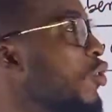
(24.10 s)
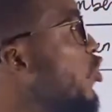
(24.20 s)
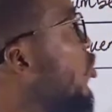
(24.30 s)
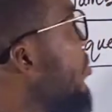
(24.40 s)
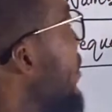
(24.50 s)

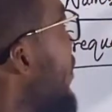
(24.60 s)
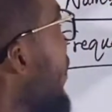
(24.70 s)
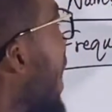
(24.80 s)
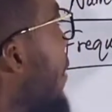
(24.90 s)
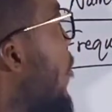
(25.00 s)
going to be
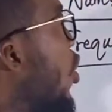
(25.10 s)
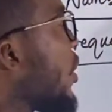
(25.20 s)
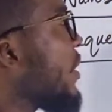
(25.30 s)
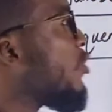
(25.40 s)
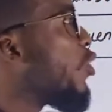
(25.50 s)

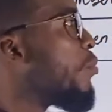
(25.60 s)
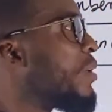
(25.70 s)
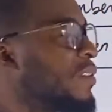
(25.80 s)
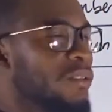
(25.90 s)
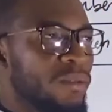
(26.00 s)
among the
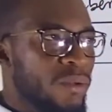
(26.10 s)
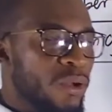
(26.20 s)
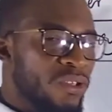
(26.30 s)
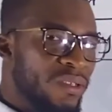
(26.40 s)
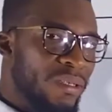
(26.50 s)
numbers,
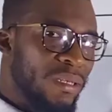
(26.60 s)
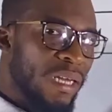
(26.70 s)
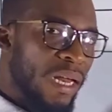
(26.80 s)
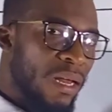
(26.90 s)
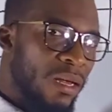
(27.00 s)
not
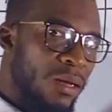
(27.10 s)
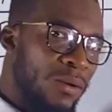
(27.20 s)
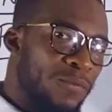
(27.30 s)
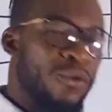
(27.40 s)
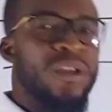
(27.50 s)

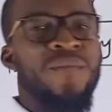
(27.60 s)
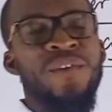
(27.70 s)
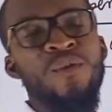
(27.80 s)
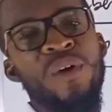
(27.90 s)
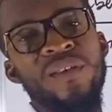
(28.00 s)
from the
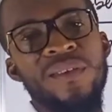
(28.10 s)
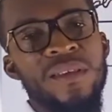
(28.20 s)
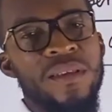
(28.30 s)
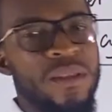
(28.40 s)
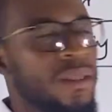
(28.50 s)

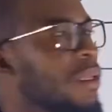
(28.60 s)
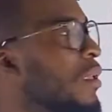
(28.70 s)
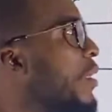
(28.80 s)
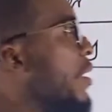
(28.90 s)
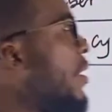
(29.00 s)
frequency.
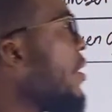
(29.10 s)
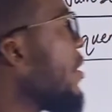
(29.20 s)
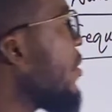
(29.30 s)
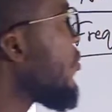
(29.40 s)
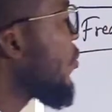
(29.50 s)

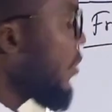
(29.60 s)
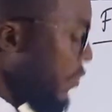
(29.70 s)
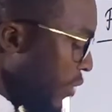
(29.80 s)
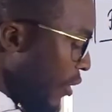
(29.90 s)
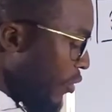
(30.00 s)
So
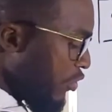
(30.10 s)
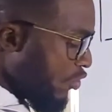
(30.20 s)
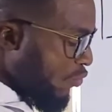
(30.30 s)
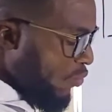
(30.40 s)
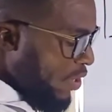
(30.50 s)
what we are going
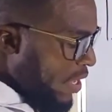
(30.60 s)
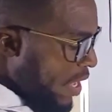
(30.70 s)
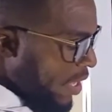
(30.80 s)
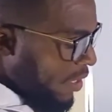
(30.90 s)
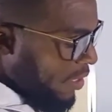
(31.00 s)
to do
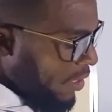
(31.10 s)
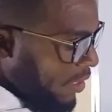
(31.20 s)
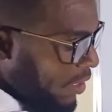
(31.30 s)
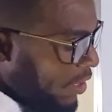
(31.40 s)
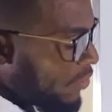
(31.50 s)
here
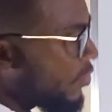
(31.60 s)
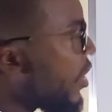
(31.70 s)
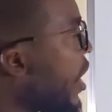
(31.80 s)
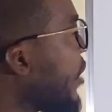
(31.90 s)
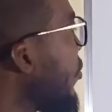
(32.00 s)
is to
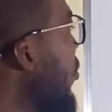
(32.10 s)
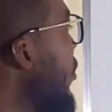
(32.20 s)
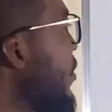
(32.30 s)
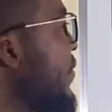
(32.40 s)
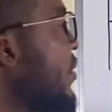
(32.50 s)
add
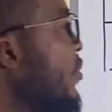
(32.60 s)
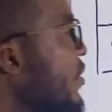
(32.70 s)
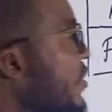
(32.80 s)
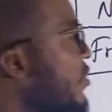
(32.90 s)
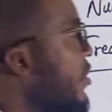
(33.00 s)
all the
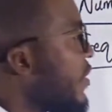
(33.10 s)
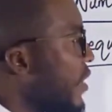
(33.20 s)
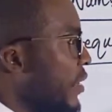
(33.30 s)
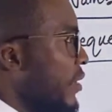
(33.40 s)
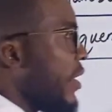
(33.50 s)
frequency
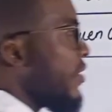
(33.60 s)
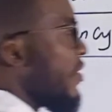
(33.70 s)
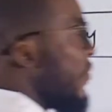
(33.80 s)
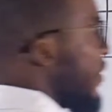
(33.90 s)
together. That is the